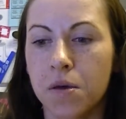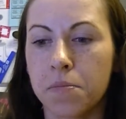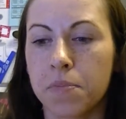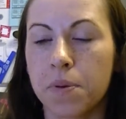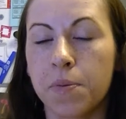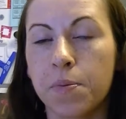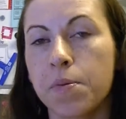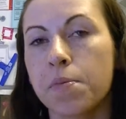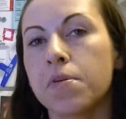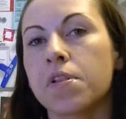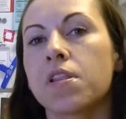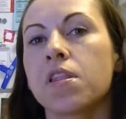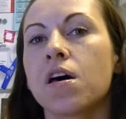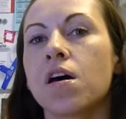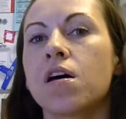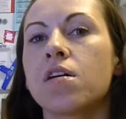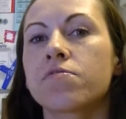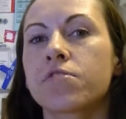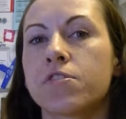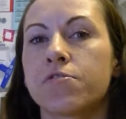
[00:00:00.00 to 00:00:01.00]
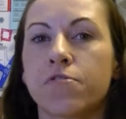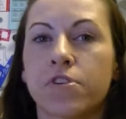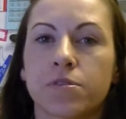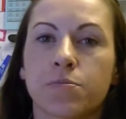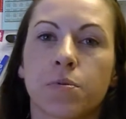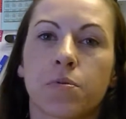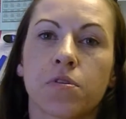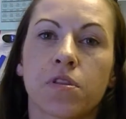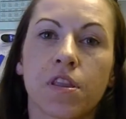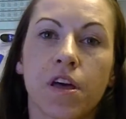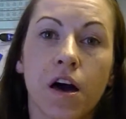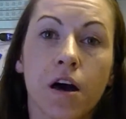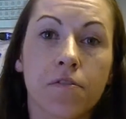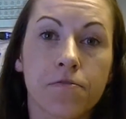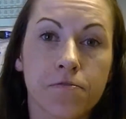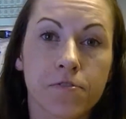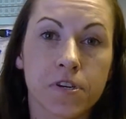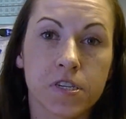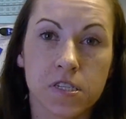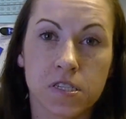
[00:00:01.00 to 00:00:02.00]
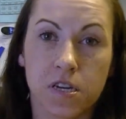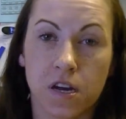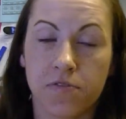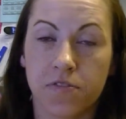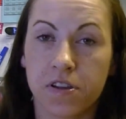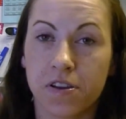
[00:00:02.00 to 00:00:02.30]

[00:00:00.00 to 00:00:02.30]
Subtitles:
But people love giveaways, people love free stuff,